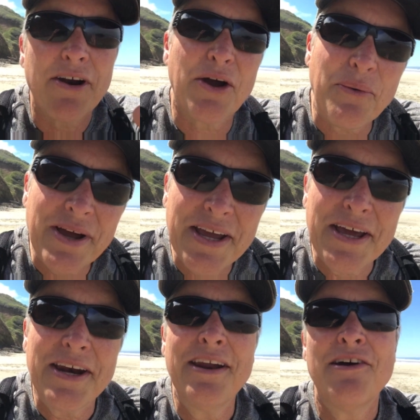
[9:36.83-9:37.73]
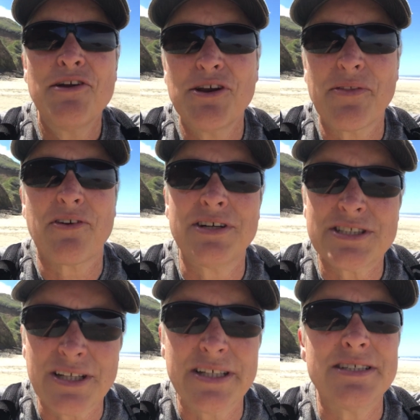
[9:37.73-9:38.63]
and I go in, you know, the
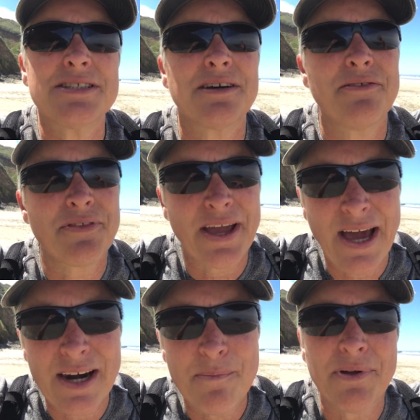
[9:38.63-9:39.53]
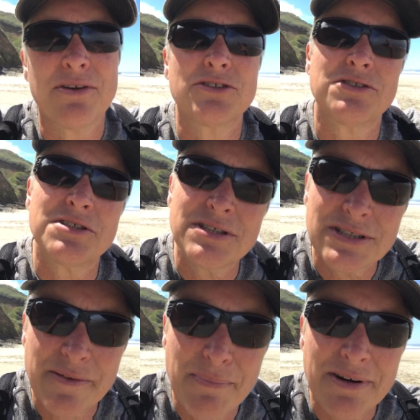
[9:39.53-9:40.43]
chrysalis of the caterpillar turns
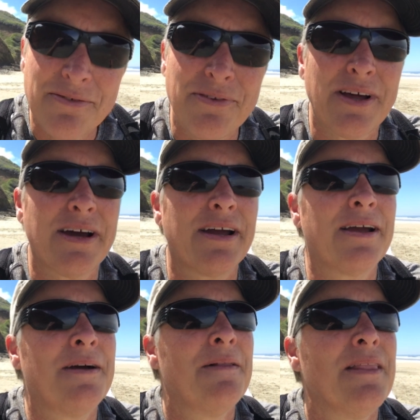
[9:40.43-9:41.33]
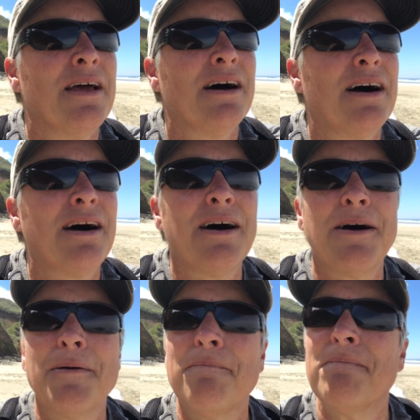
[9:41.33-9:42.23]
into the butterfly.
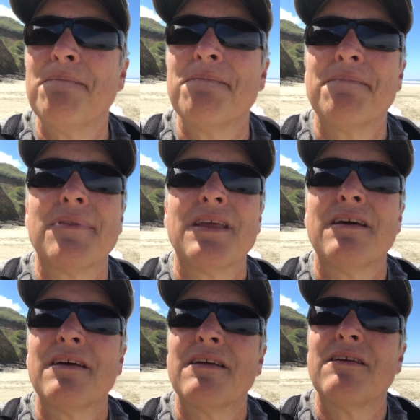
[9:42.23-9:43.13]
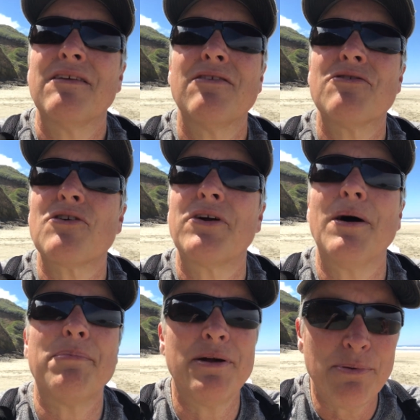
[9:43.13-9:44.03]
Um, so
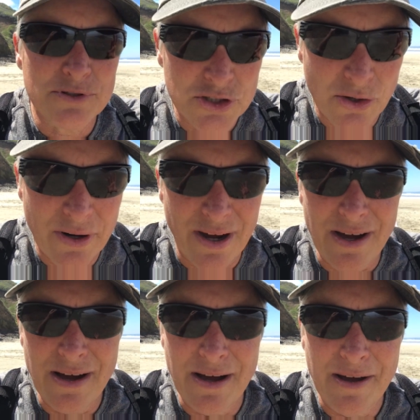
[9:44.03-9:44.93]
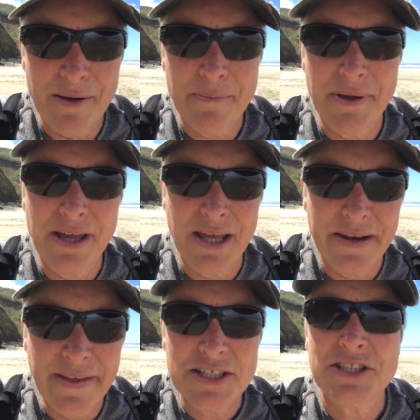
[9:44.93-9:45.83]
yeah, people showed up
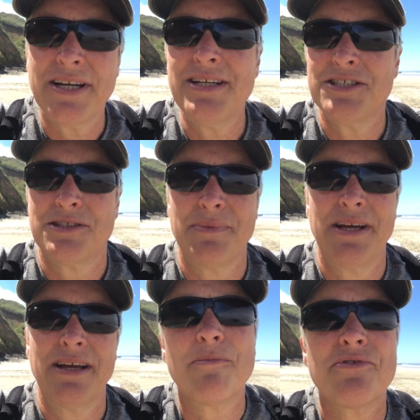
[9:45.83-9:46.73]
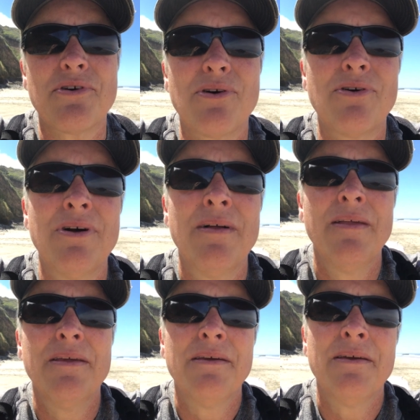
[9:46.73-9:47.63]
and that changed me. So
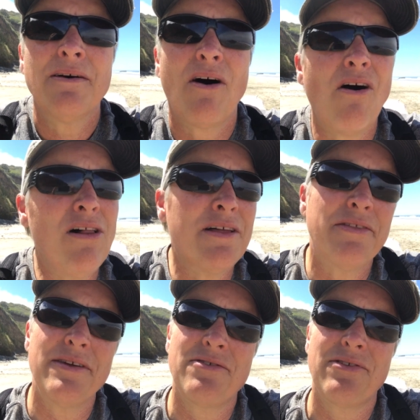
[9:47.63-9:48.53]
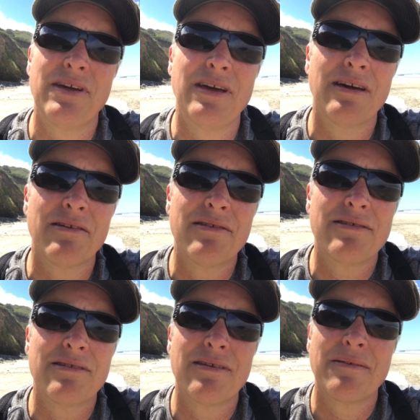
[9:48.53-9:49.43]
all of these
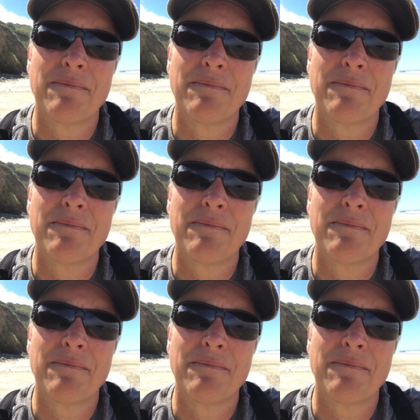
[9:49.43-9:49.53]
things